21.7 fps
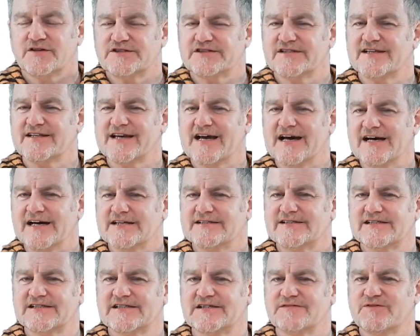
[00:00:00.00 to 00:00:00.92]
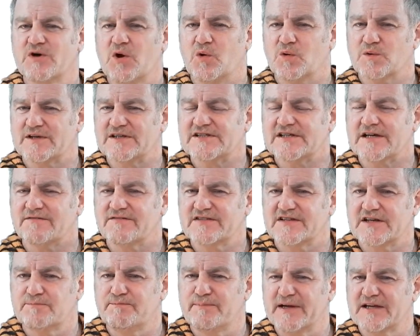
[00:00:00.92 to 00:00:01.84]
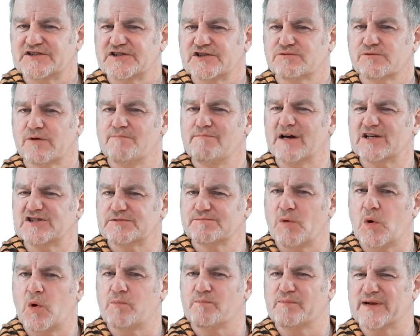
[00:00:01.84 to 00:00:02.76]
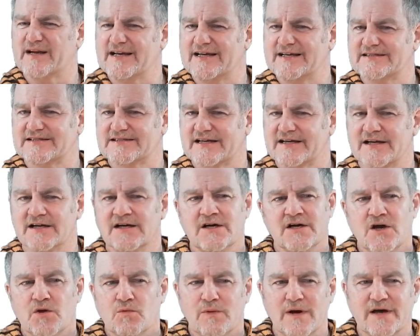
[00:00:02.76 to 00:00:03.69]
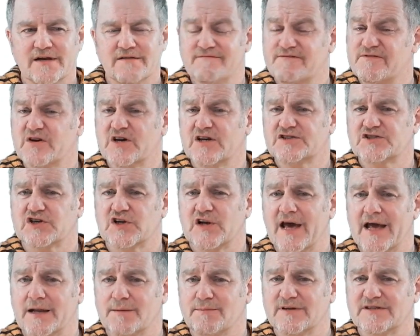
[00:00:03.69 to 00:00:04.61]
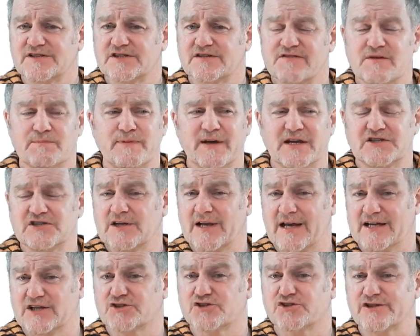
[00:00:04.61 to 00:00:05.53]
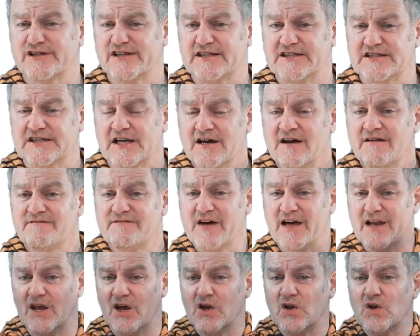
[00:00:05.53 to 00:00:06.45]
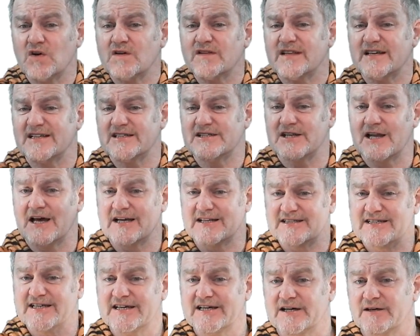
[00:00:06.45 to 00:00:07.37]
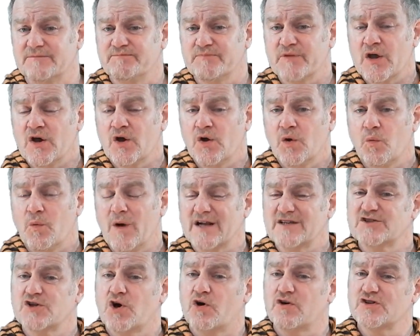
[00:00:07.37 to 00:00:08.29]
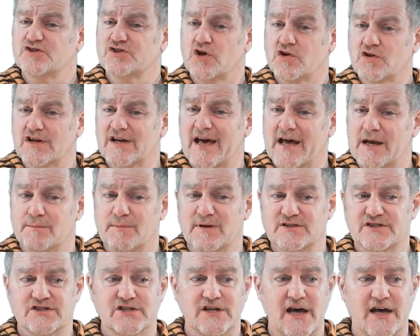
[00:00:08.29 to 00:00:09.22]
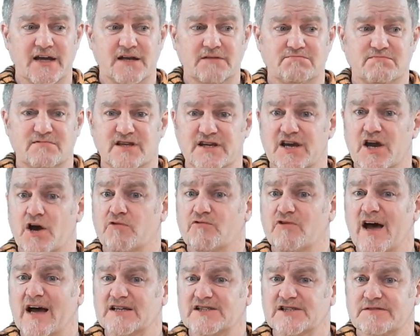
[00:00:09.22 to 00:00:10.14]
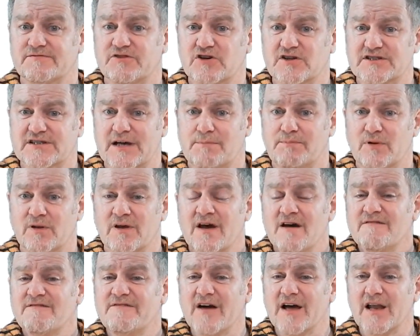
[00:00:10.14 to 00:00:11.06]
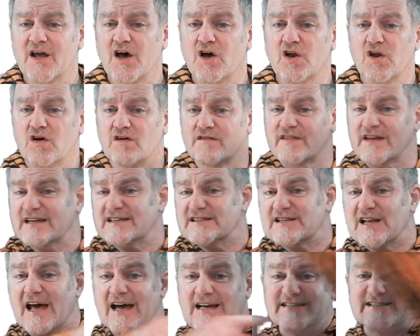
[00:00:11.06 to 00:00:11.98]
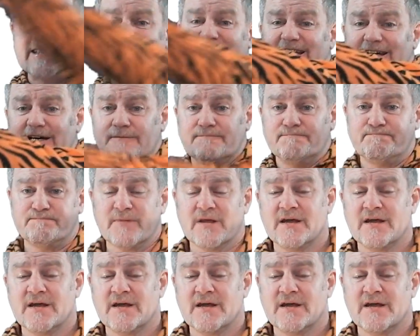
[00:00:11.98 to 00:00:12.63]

You see, the artists of old discovered that pictures were much more pleasing when vertical elements of the picture, like trees, fell along these lines here, whilst horizontal elements, like the horizon for example, fell along these lines here.